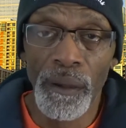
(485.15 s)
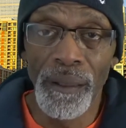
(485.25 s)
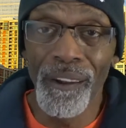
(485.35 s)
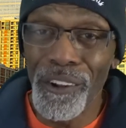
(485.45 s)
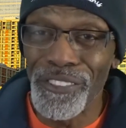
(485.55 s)

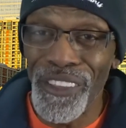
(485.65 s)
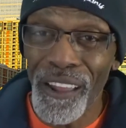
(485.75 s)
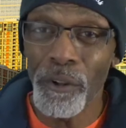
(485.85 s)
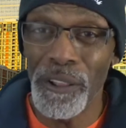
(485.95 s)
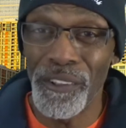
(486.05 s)

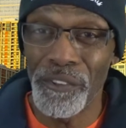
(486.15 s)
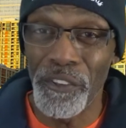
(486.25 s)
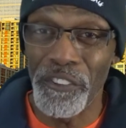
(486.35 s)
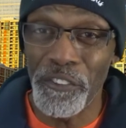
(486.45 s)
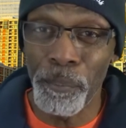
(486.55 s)
Not only does
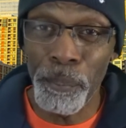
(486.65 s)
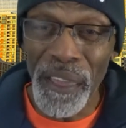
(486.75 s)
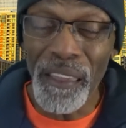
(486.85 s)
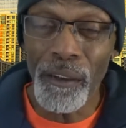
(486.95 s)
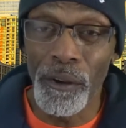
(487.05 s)
he
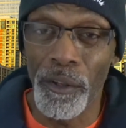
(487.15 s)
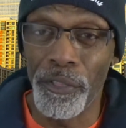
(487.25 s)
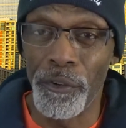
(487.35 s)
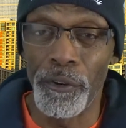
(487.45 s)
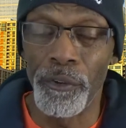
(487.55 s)
speak on a
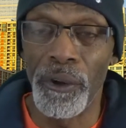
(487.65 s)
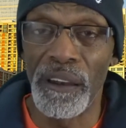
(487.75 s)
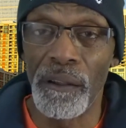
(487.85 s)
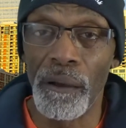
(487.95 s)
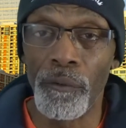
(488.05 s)
3rd
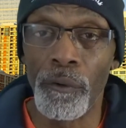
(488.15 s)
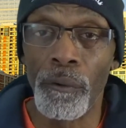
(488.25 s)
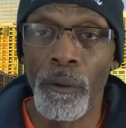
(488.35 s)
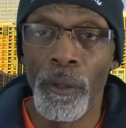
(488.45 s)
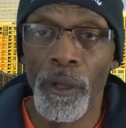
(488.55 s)
grade
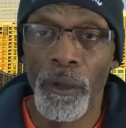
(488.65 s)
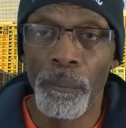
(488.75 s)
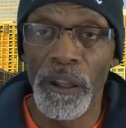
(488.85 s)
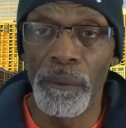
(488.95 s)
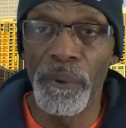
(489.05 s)
level,
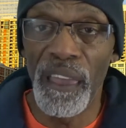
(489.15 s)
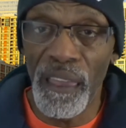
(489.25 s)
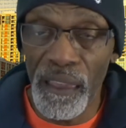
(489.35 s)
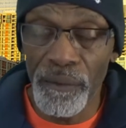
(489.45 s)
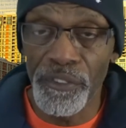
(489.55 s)
but he
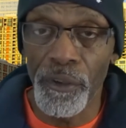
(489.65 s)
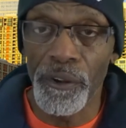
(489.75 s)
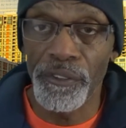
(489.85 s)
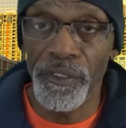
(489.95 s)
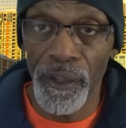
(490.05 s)
behaves
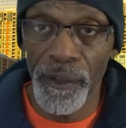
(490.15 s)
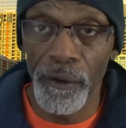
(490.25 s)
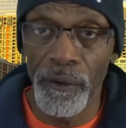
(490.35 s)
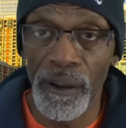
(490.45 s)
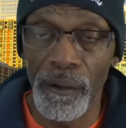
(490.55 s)
on a 2nd
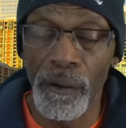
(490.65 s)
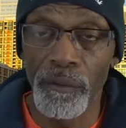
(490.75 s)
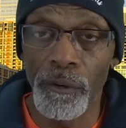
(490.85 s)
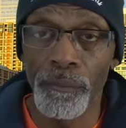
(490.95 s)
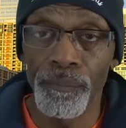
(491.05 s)
grade level.